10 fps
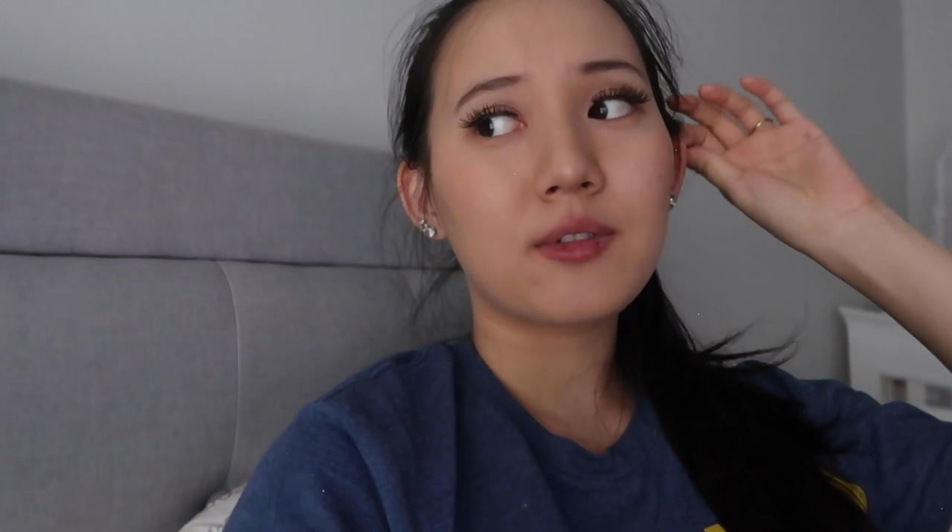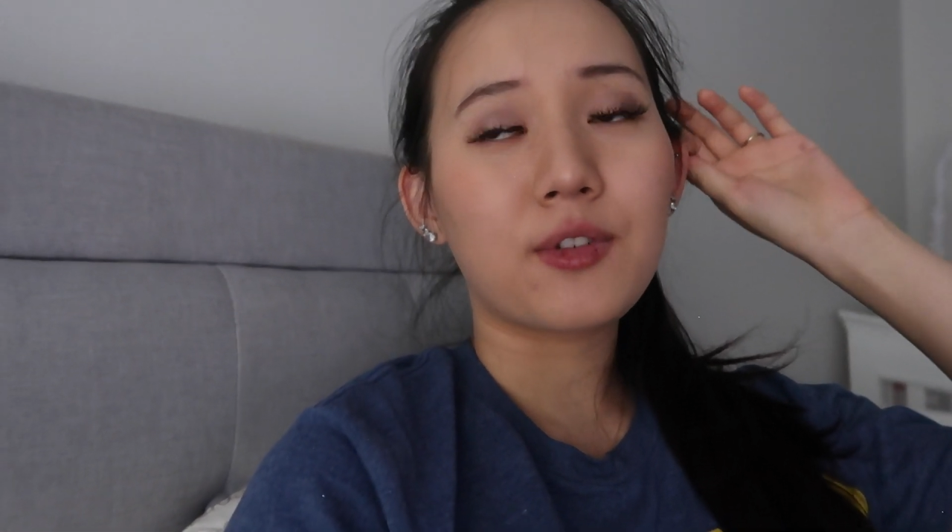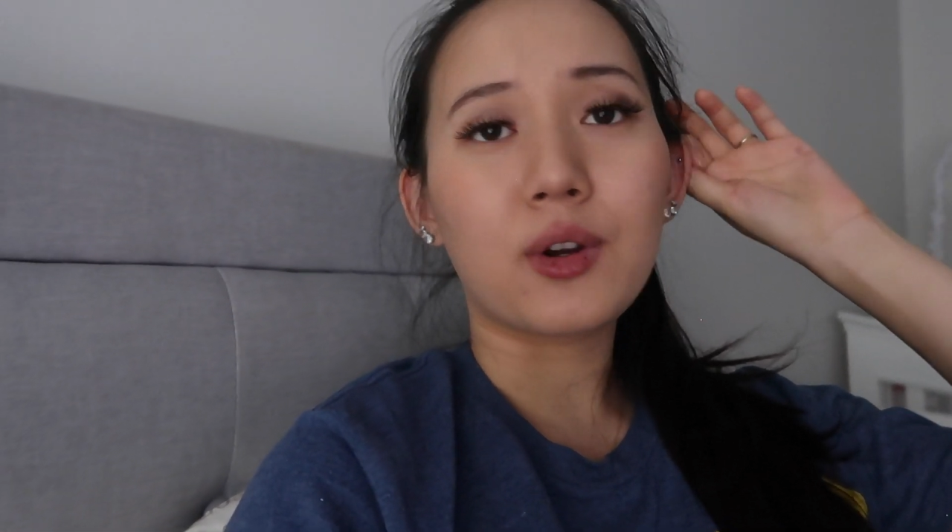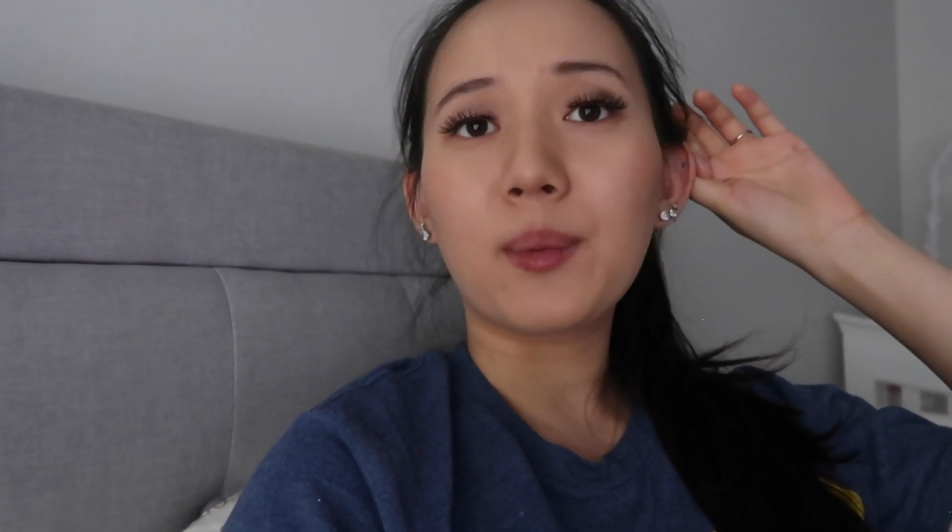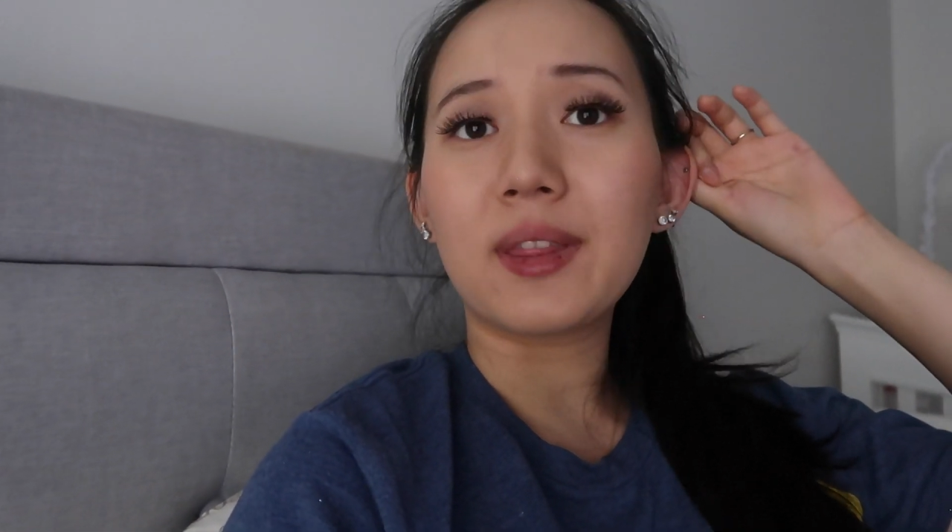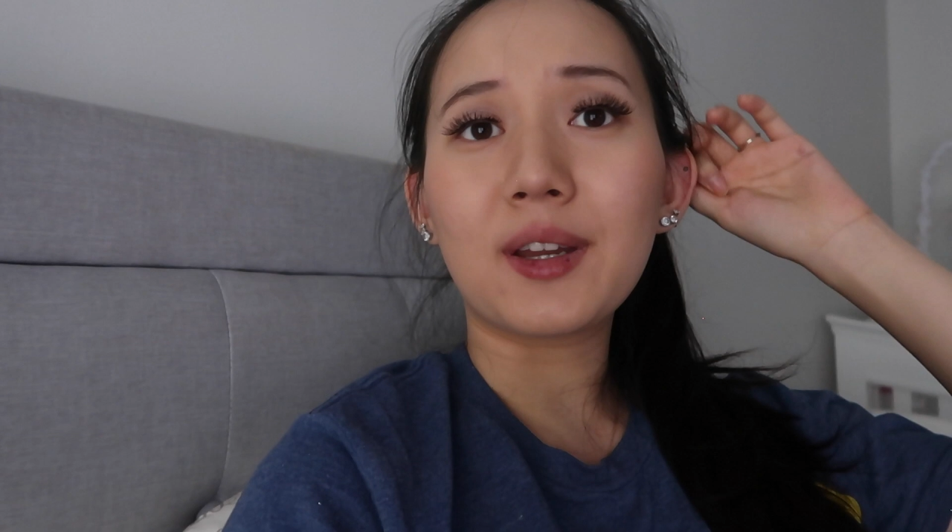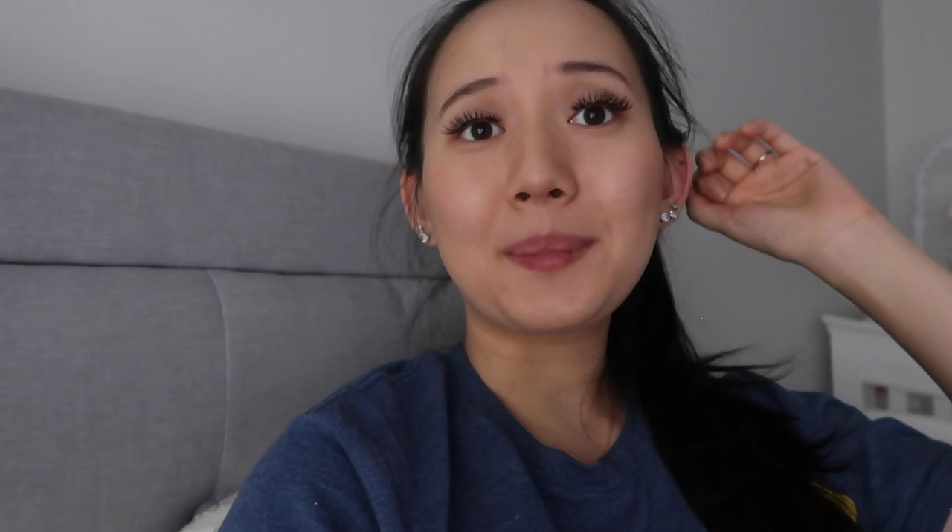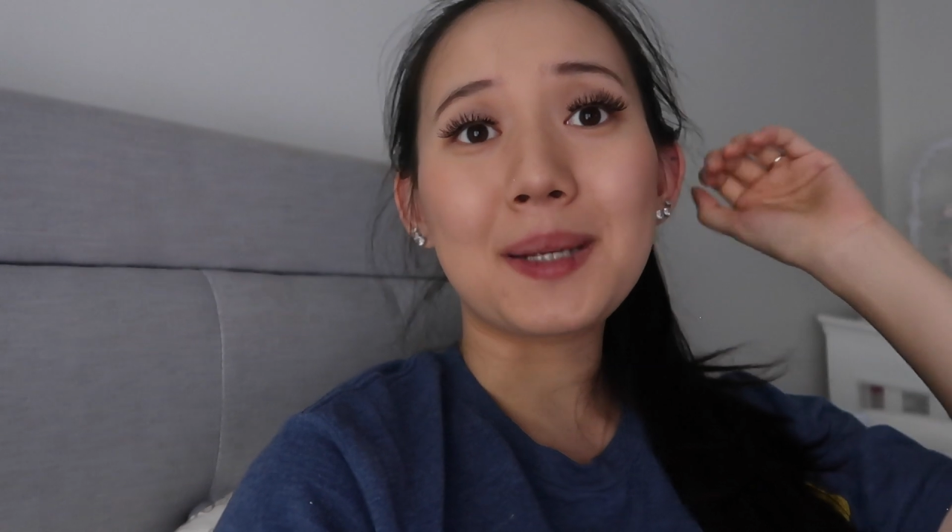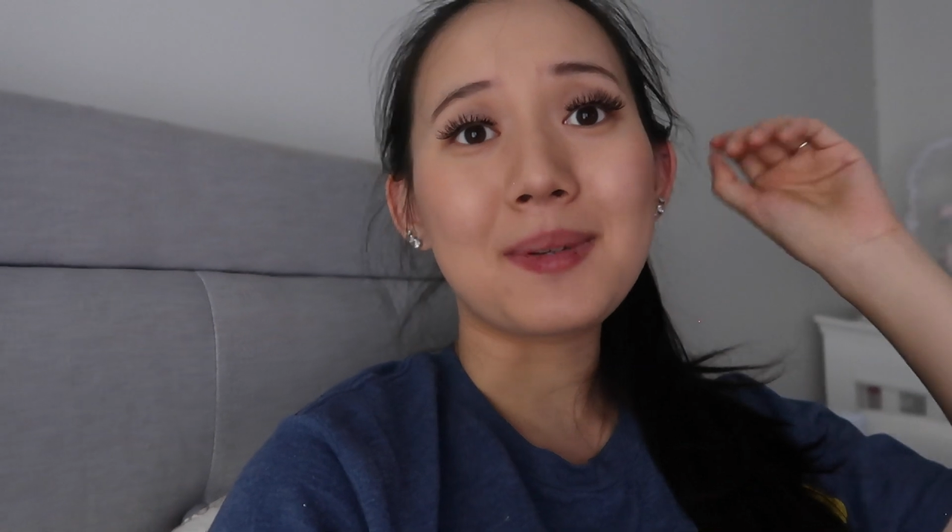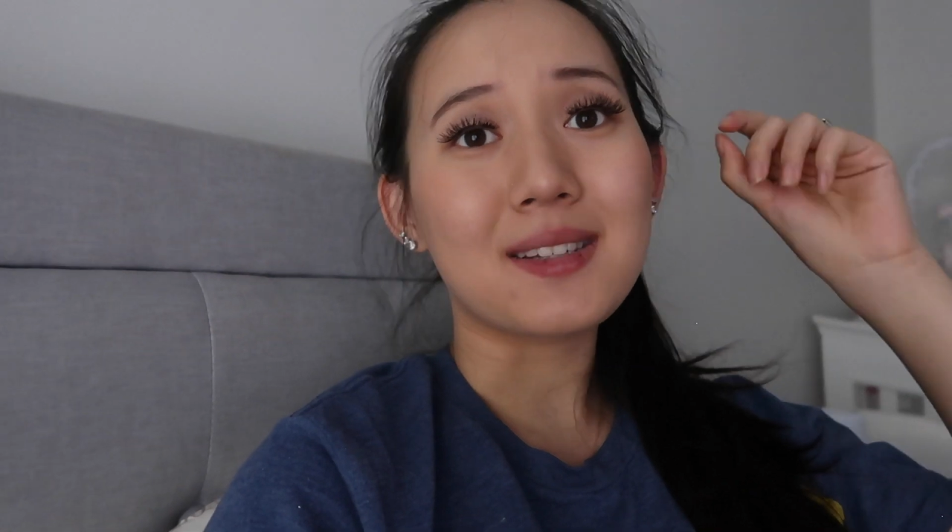for when their
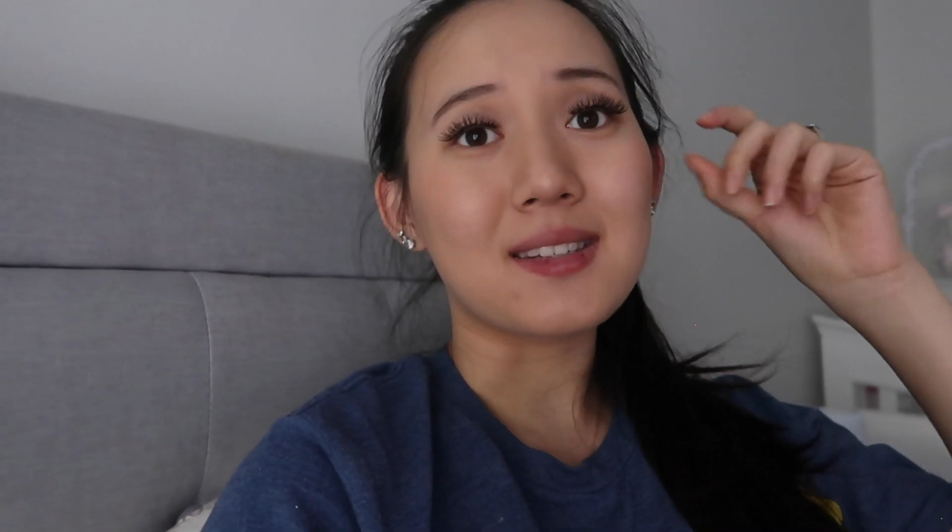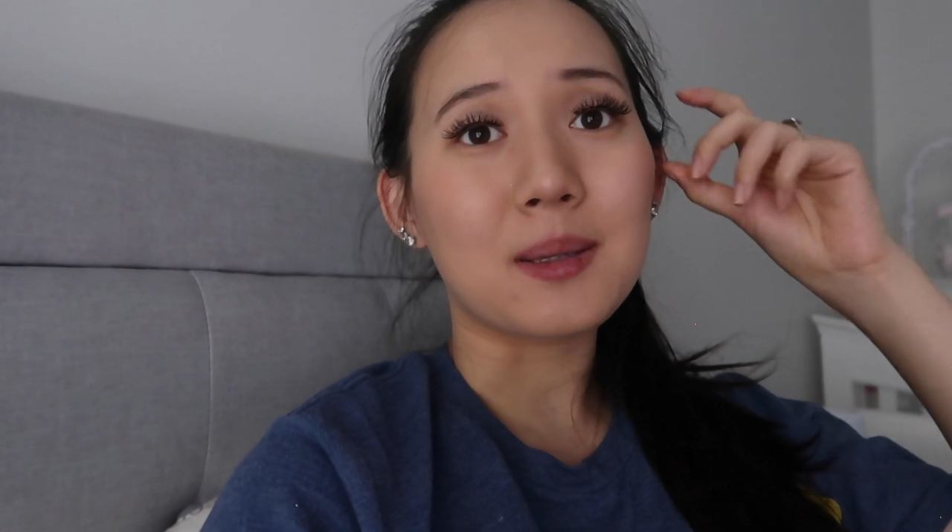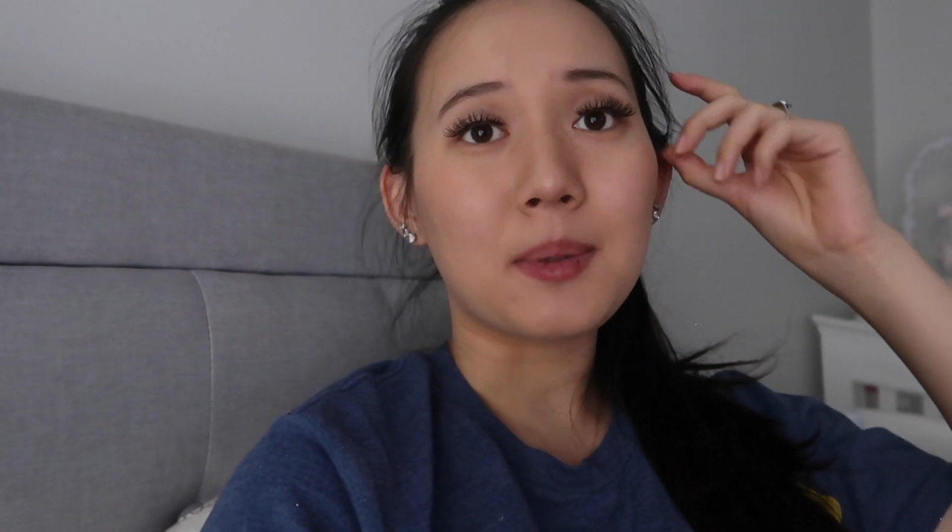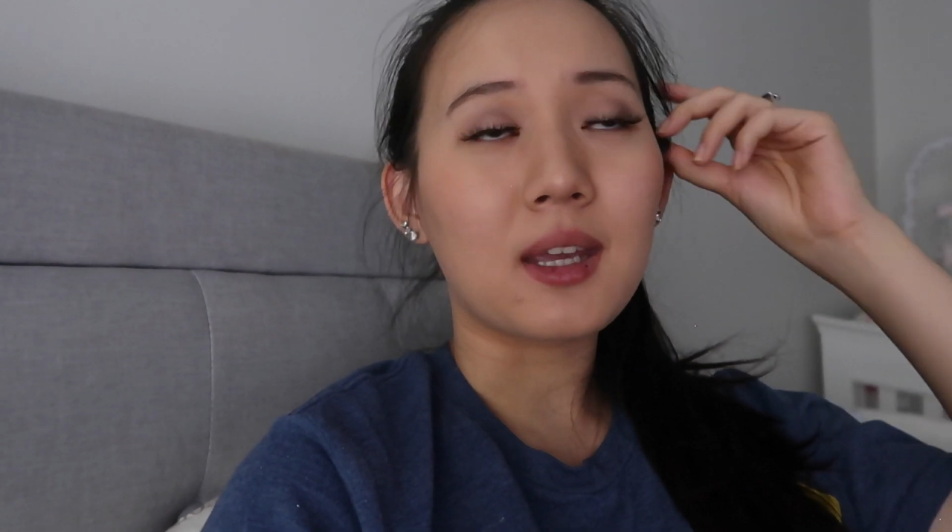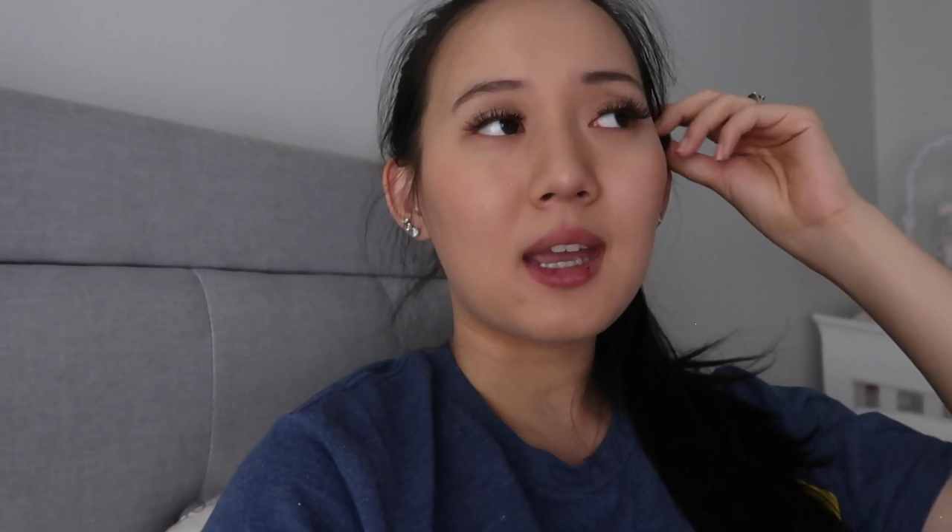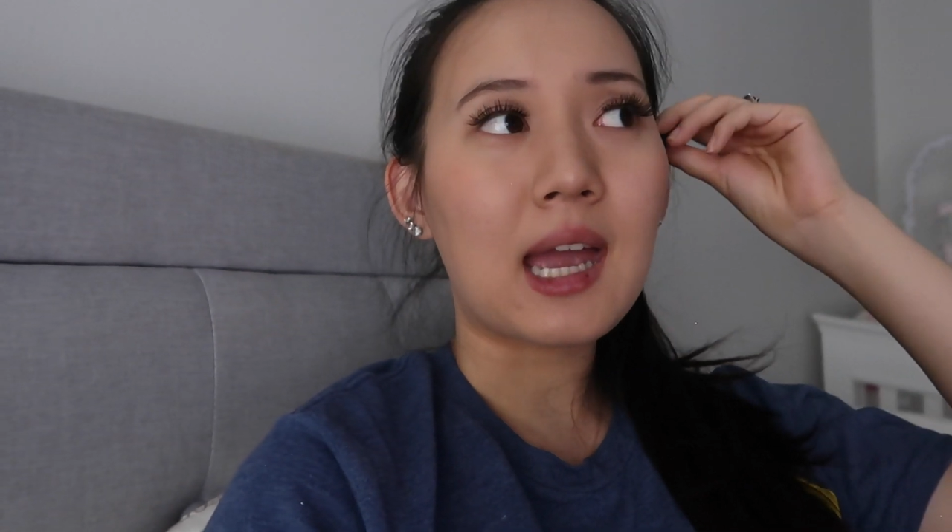baby is sleeping.